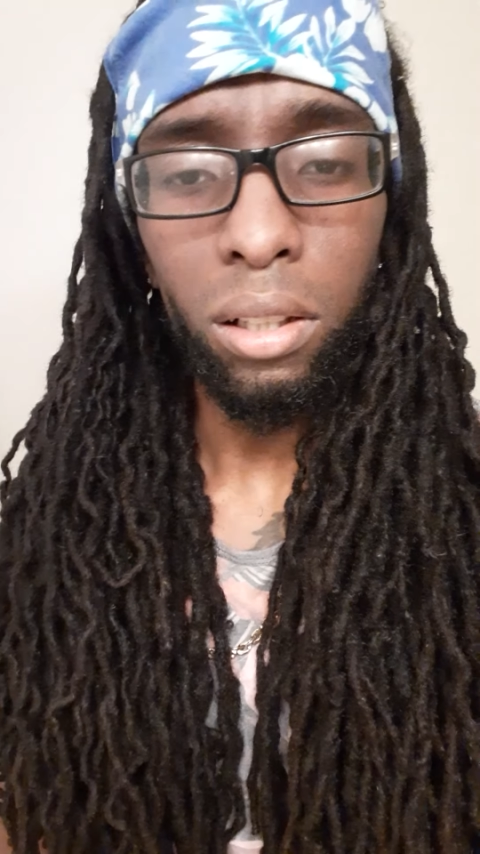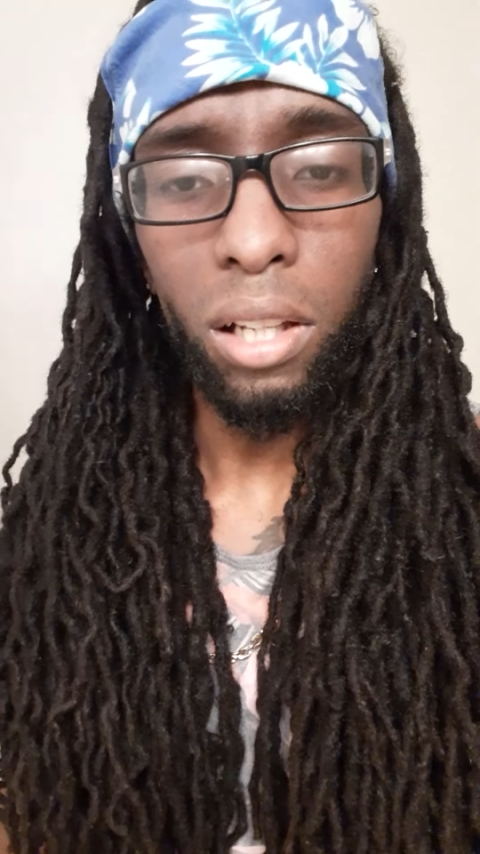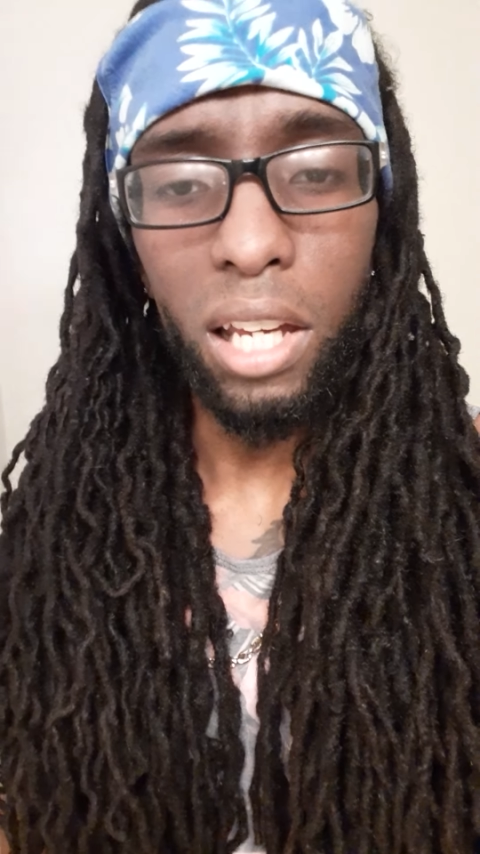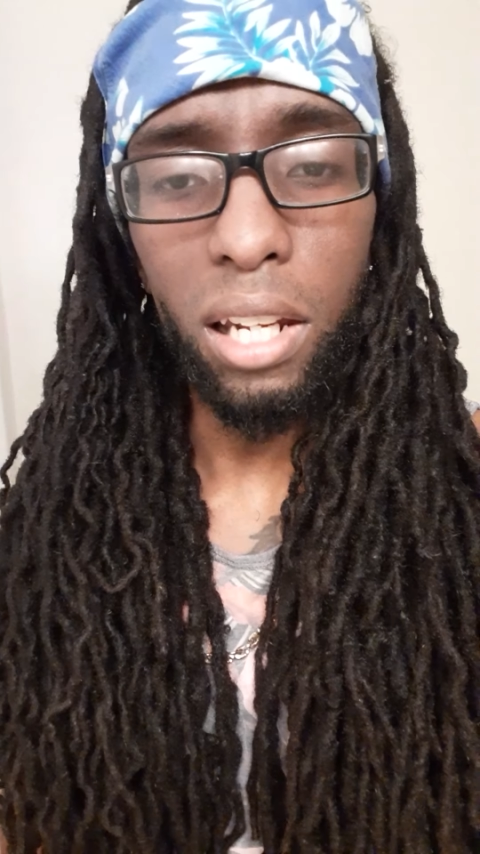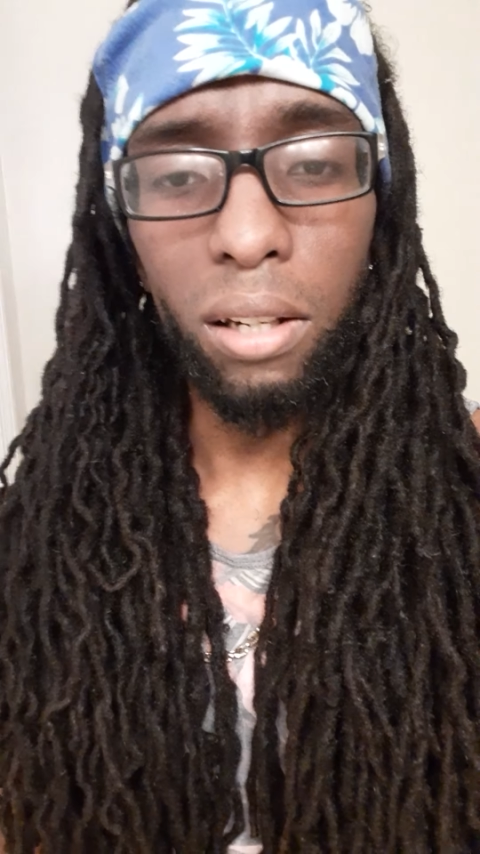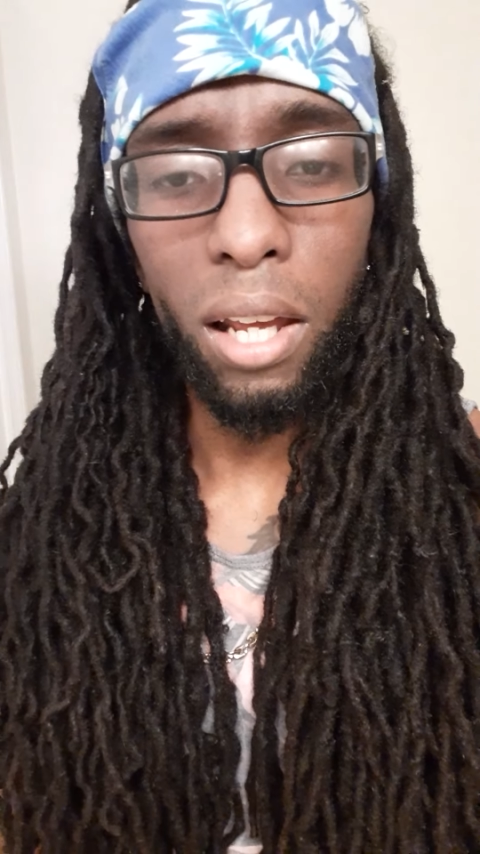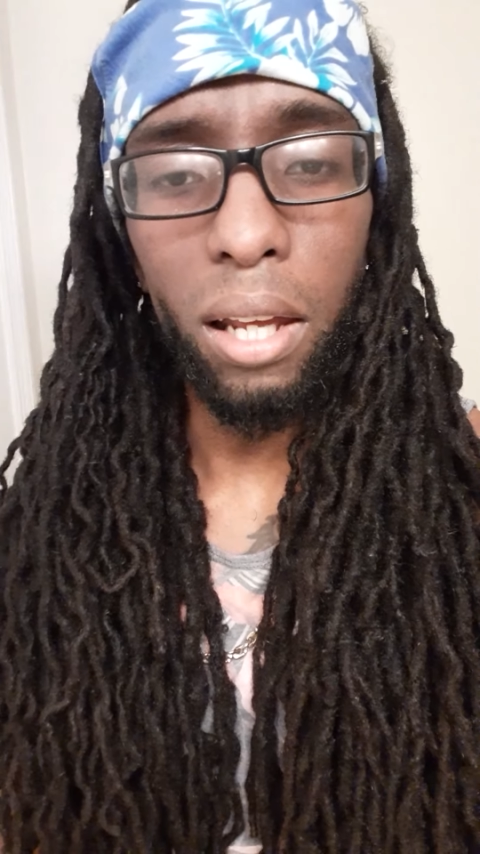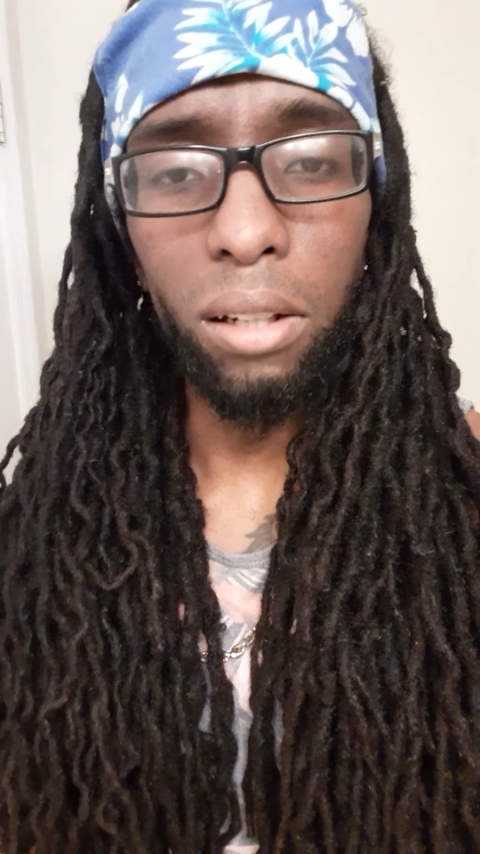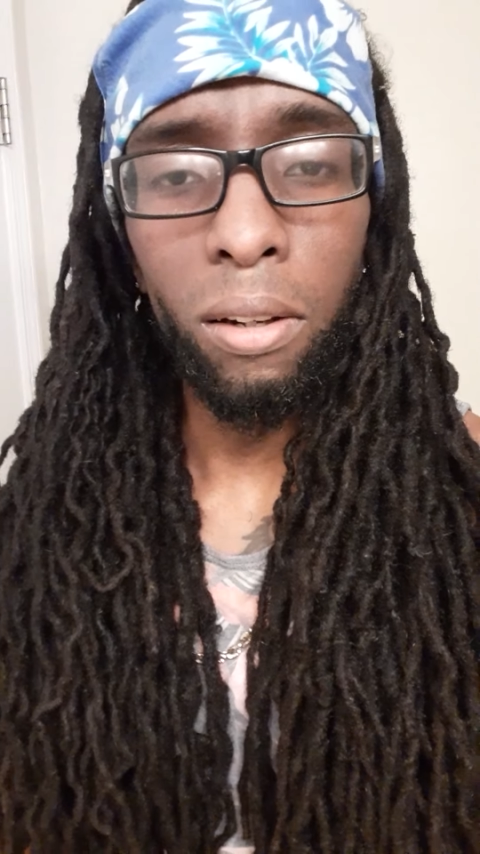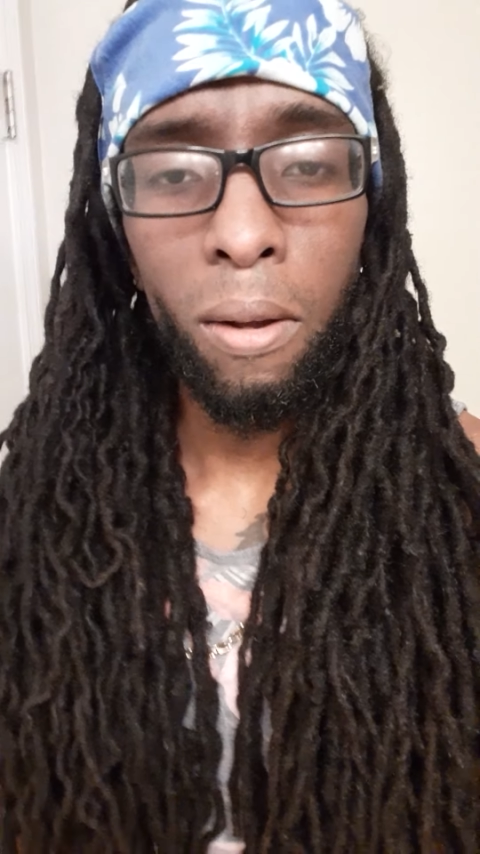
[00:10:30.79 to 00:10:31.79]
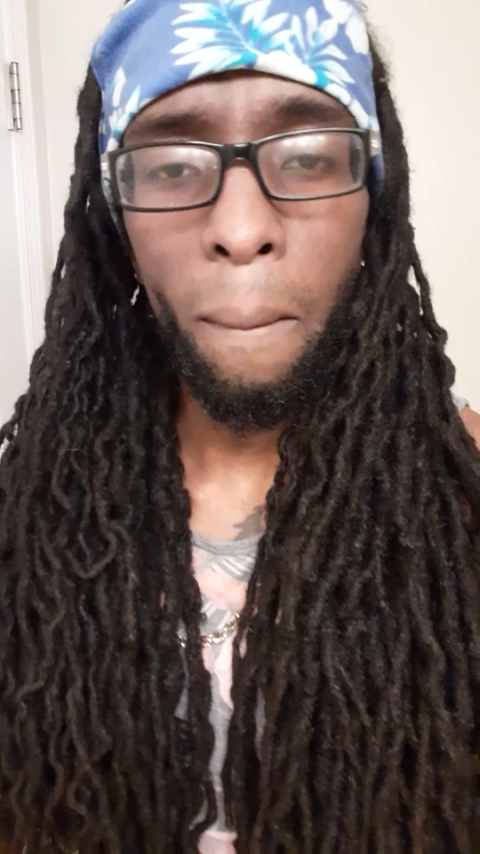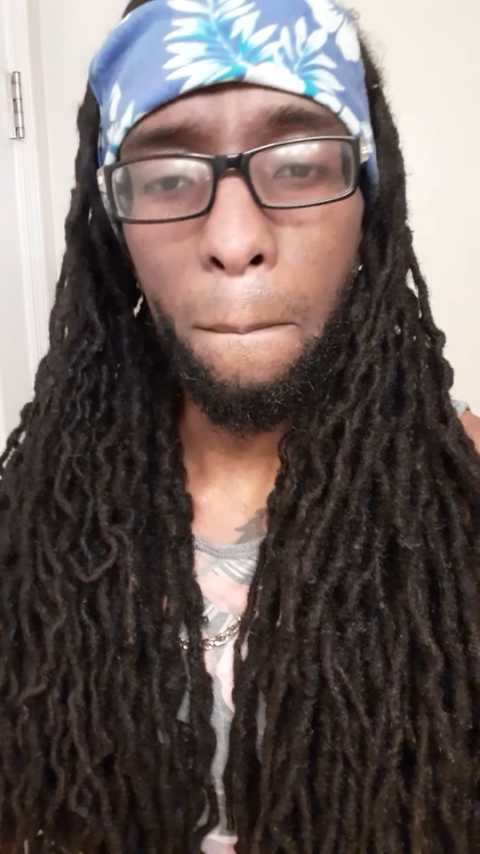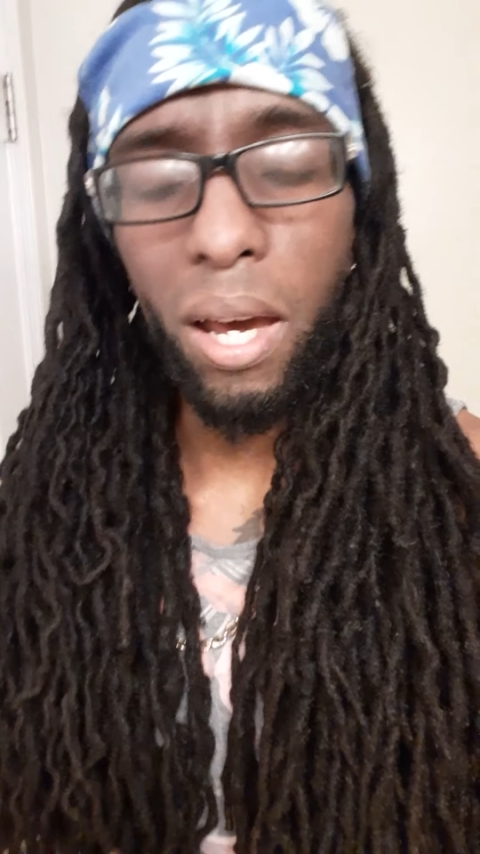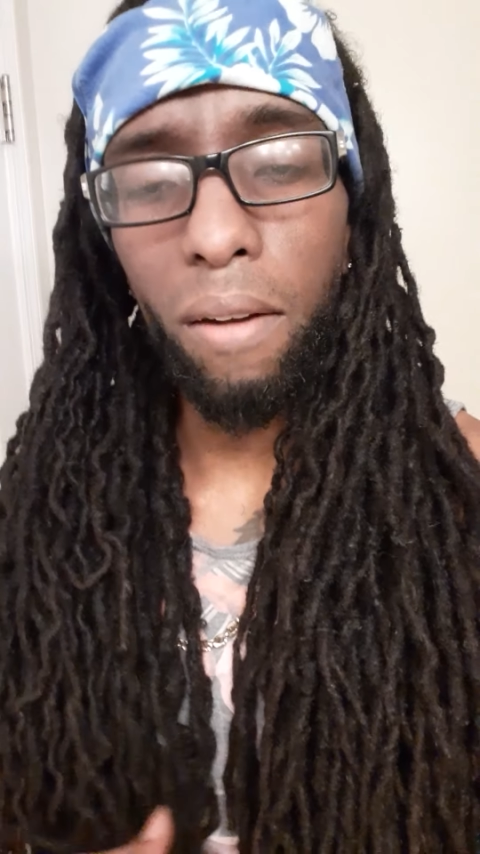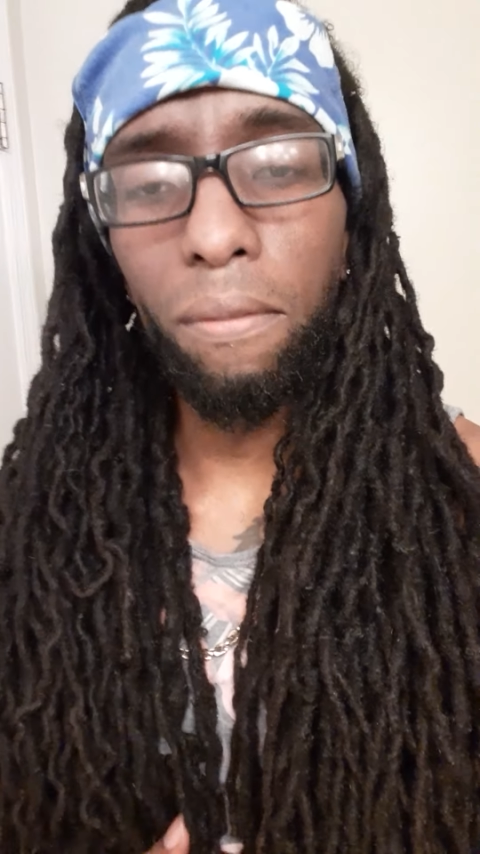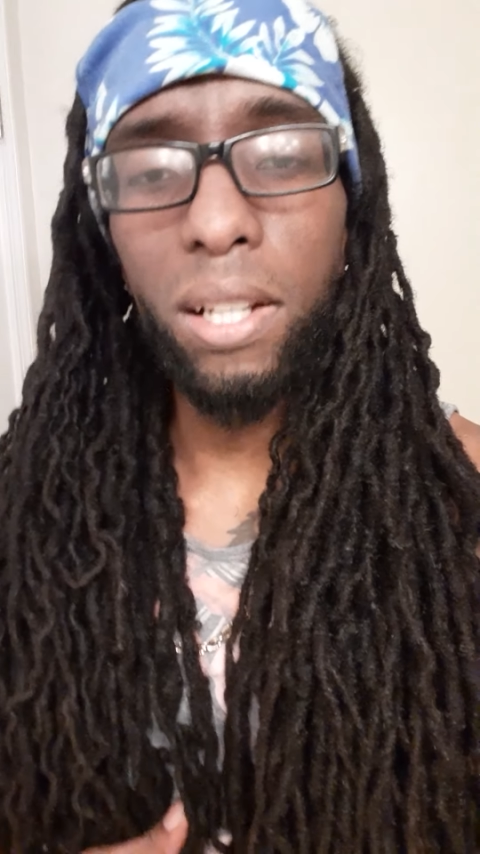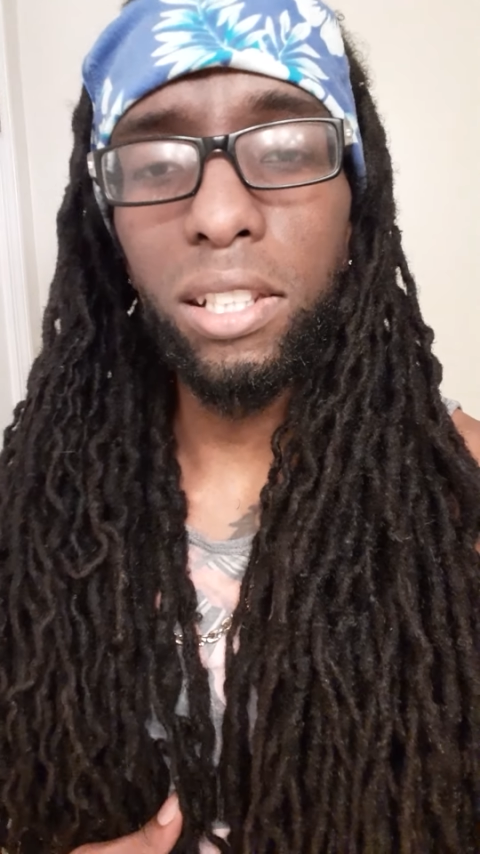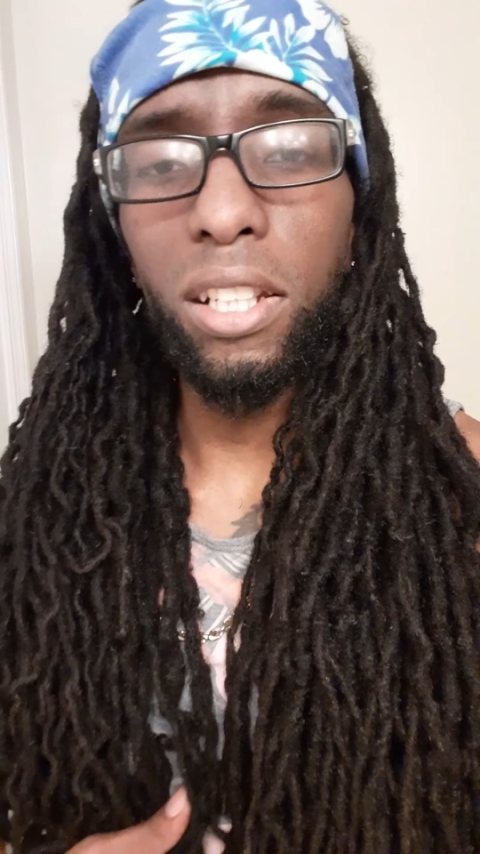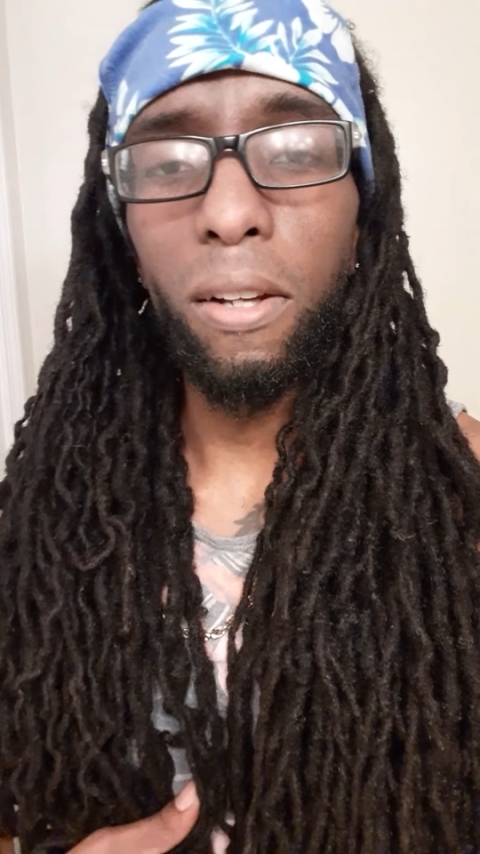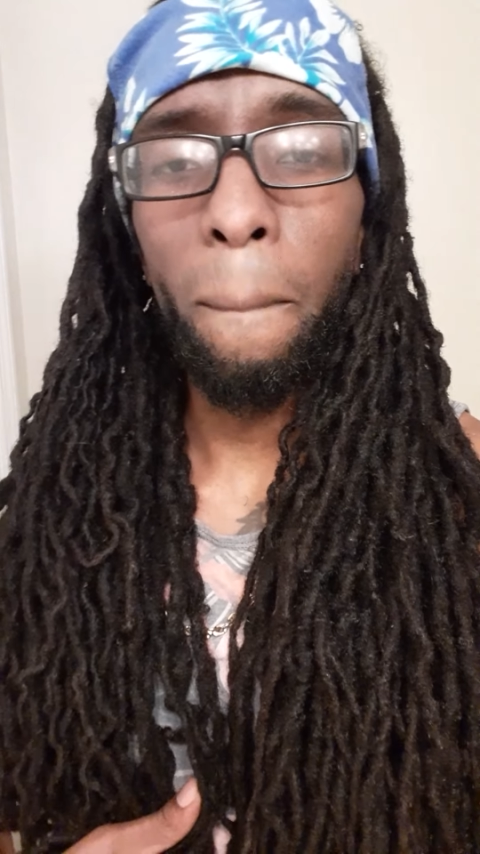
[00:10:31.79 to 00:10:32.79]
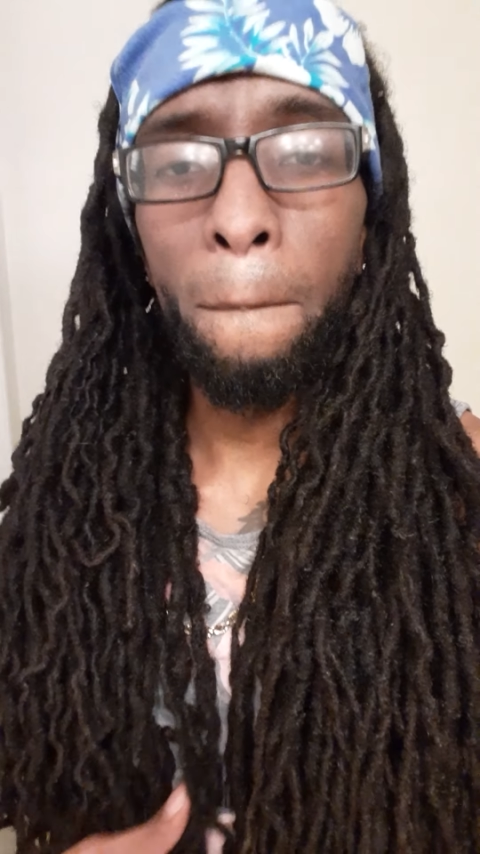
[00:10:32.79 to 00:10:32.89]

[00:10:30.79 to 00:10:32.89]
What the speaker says: and manifesting